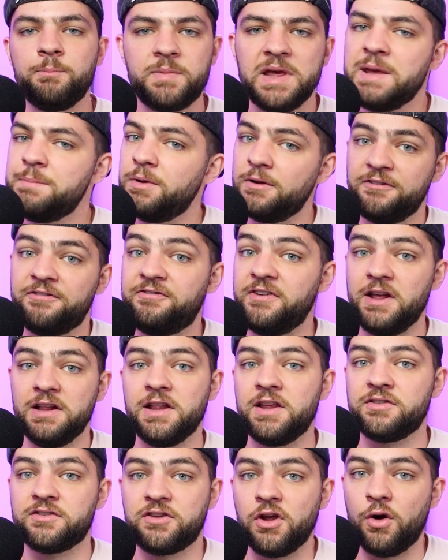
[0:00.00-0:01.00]
people feel
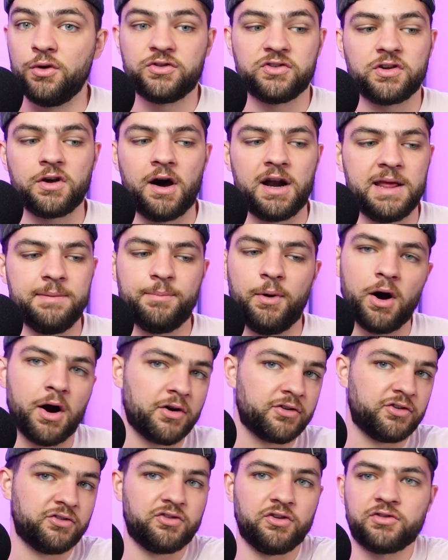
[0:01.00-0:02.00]
as though Scottie
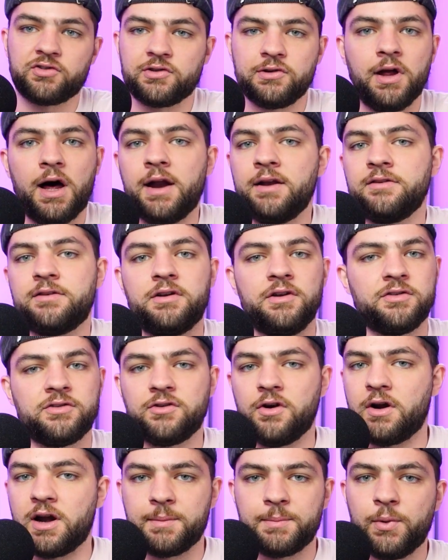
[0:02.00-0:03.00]
Barnes should just slot into the
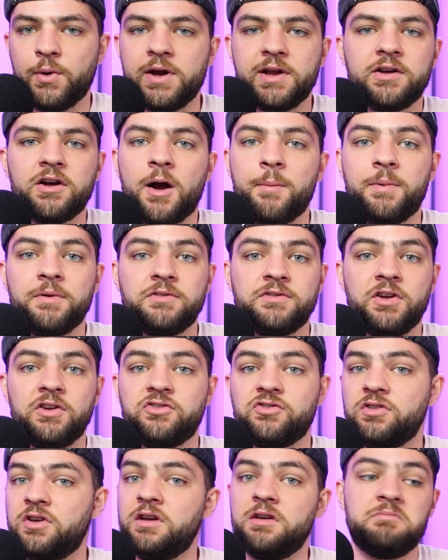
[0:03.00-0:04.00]
starting point guard
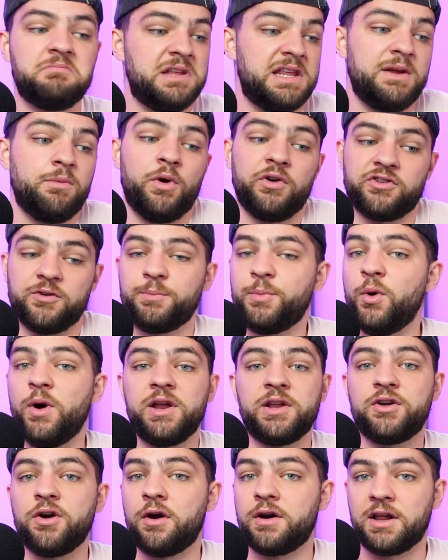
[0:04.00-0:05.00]
position. He was a
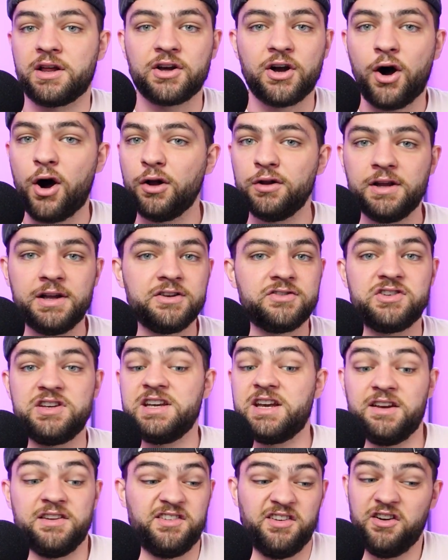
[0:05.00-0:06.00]
point guard in college. He
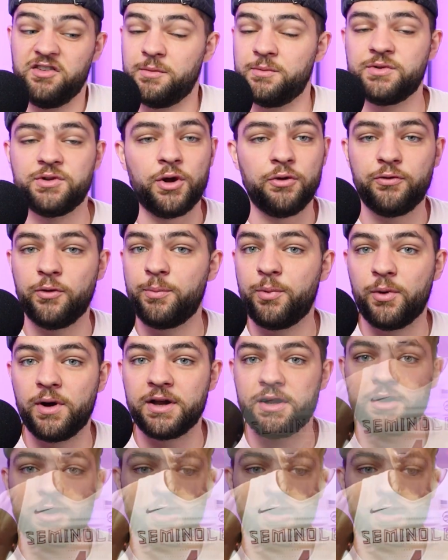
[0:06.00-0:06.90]
considers himself a point